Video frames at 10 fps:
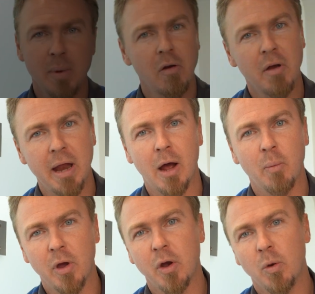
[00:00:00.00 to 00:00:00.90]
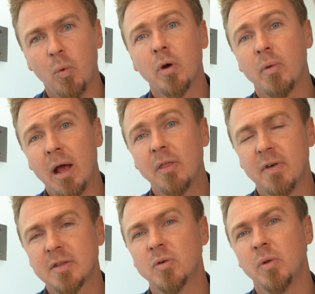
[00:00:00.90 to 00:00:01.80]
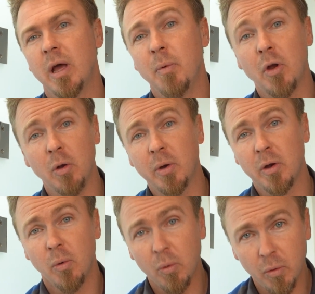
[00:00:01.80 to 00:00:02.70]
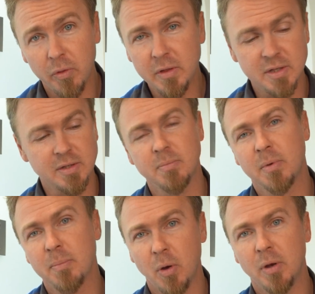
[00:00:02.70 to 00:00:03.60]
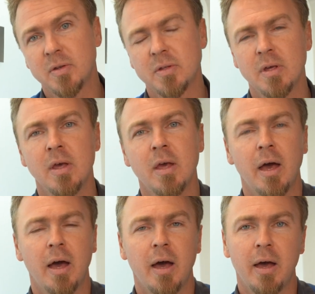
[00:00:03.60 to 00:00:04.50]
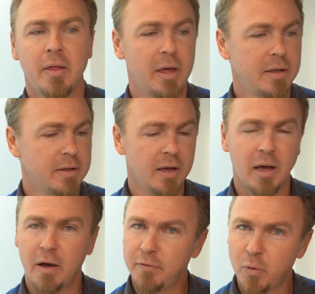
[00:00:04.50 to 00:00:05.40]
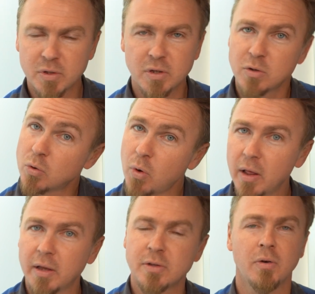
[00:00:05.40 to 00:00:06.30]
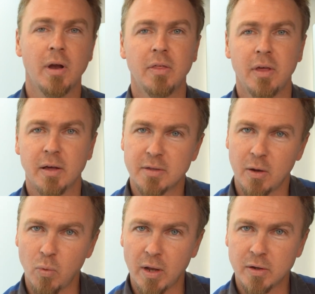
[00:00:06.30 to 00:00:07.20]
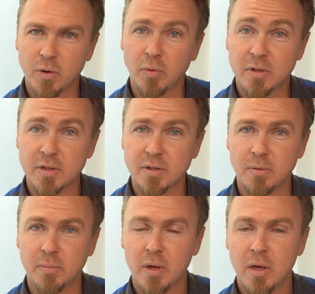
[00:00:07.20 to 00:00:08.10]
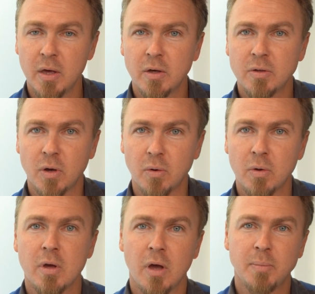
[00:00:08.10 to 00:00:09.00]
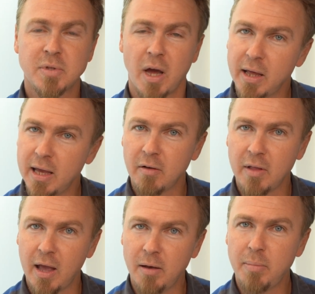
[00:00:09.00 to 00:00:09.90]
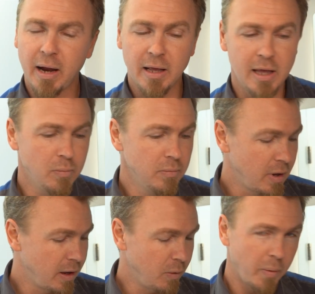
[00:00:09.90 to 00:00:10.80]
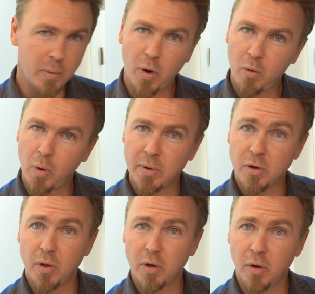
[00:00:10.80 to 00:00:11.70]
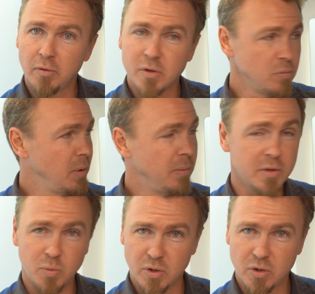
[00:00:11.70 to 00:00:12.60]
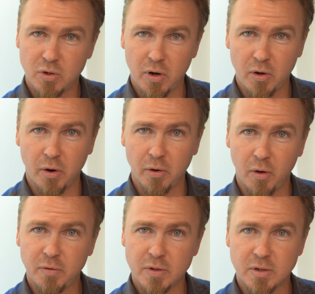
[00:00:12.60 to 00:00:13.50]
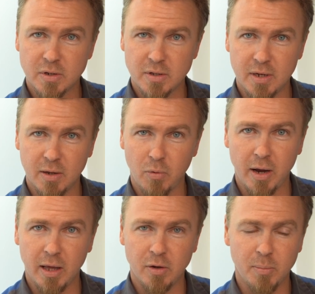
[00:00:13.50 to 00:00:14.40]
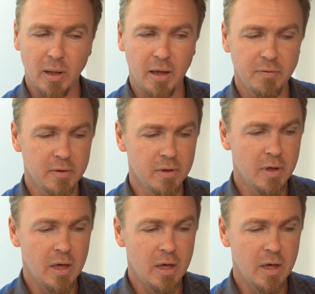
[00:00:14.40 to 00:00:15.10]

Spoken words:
here on out, we're going to walk around the vessel and we're going to look at all the system components that are faucets or toilets or anything else that runs on the system. So I'm starting here in the head, back again where we turned it on. Just remember the switch to turn it on and off is just sitting right here to my left.